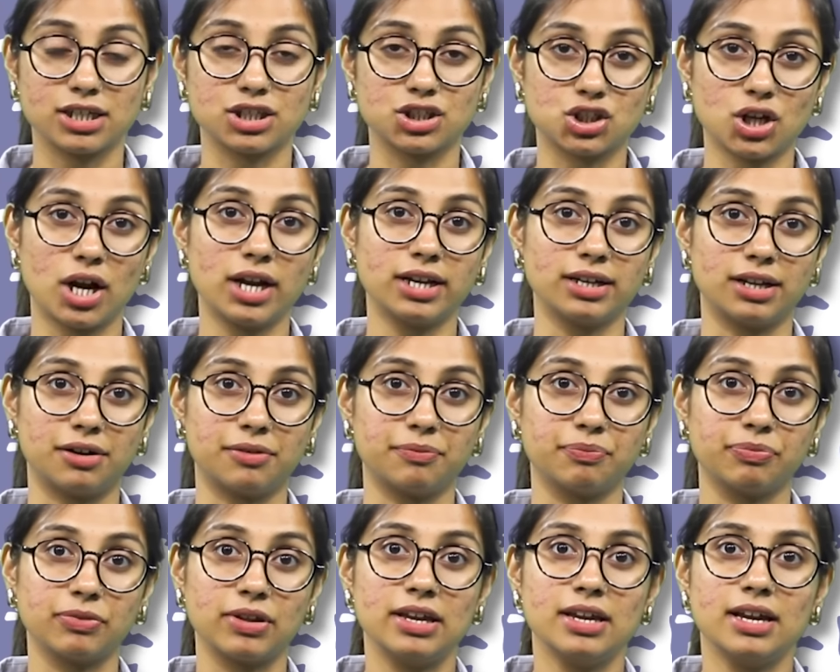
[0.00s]
and China
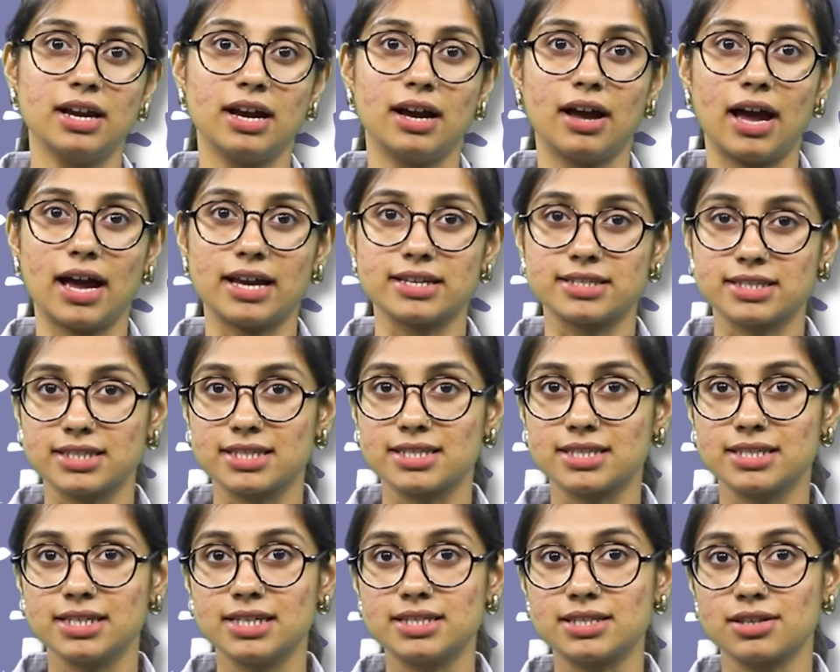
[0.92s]
as it
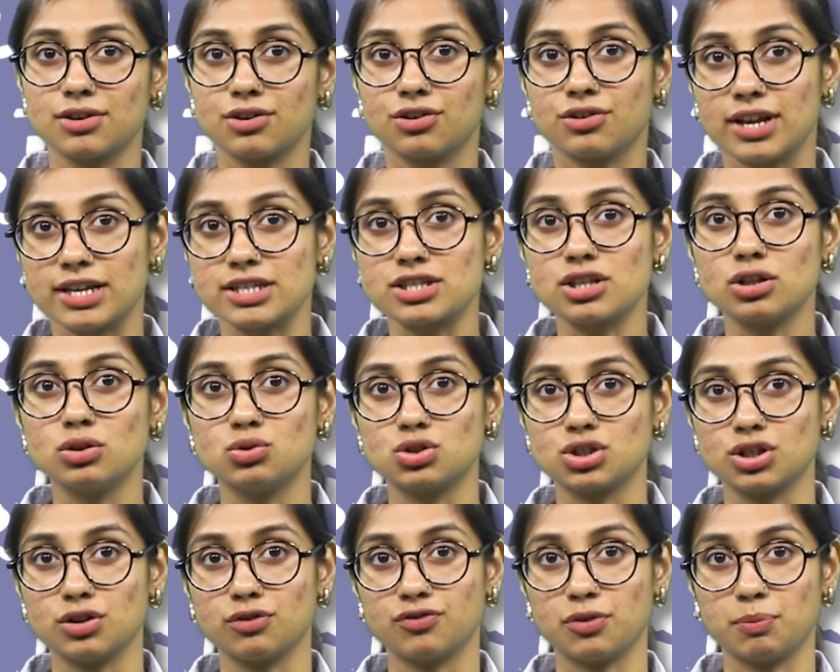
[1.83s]
seeks a
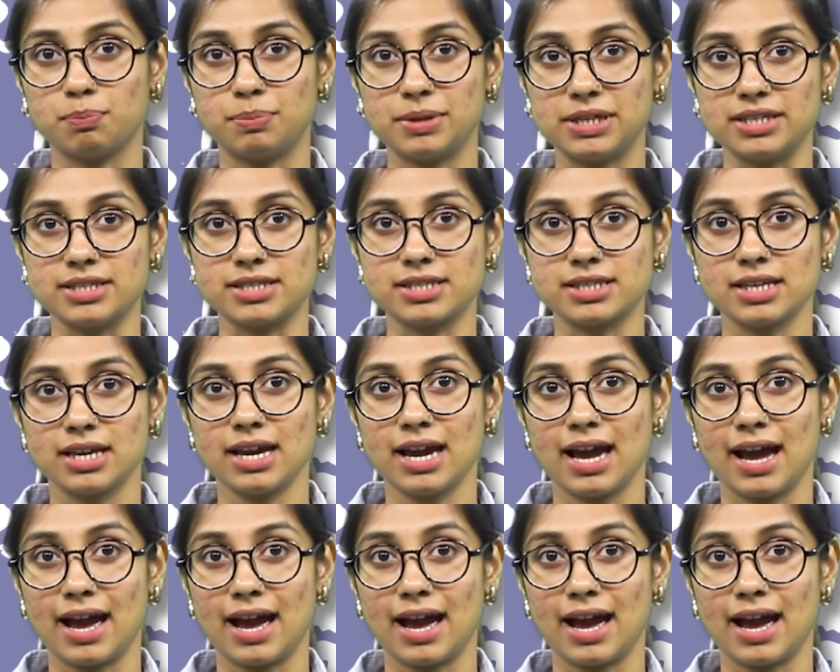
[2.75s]
resolution for peace